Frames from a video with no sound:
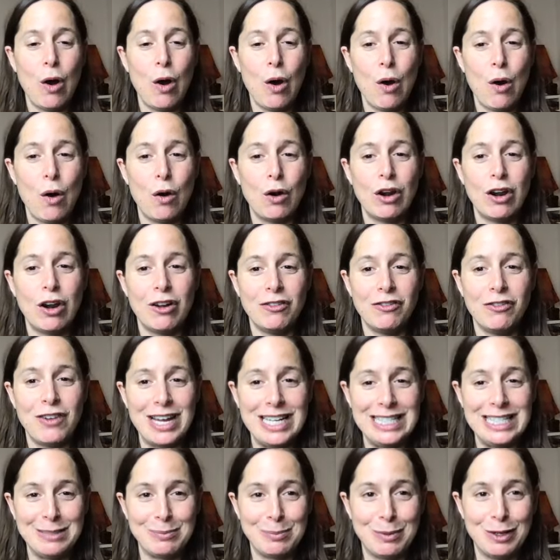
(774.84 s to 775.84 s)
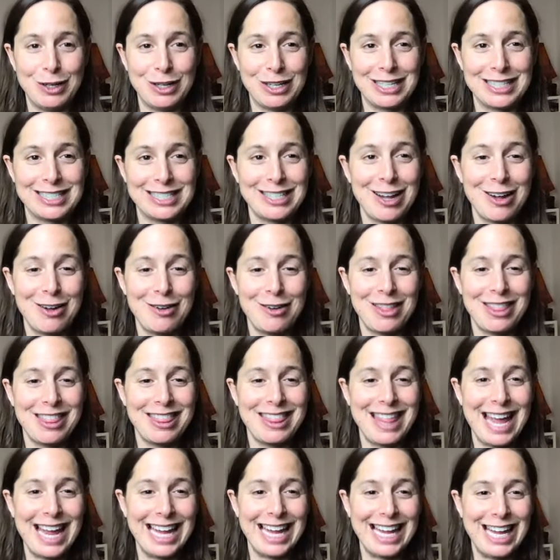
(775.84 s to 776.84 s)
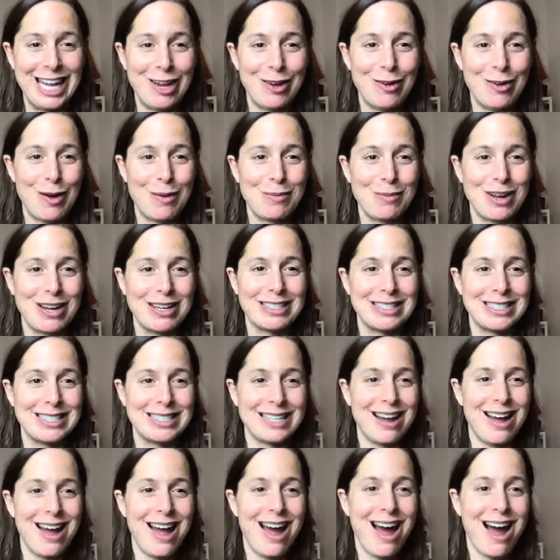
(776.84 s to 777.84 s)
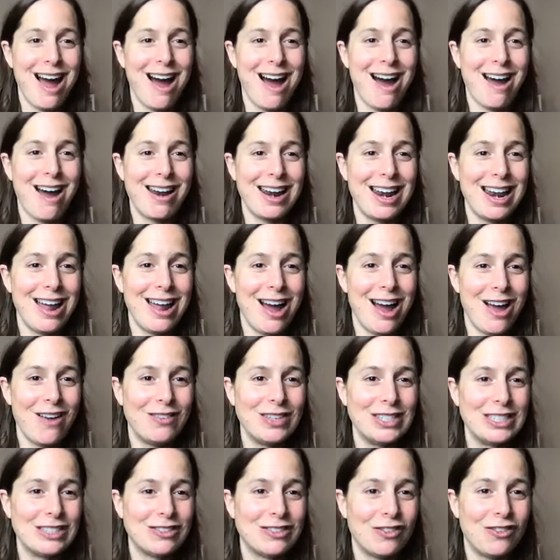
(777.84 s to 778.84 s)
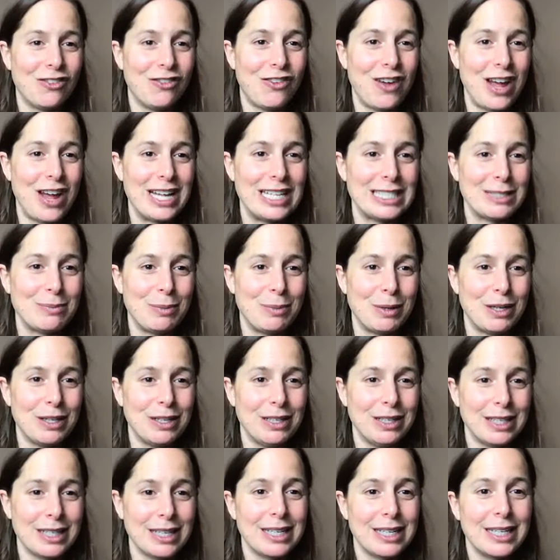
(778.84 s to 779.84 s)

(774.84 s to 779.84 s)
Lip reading: on Facebook. So thank you. I'm going to unlive us from Facebook,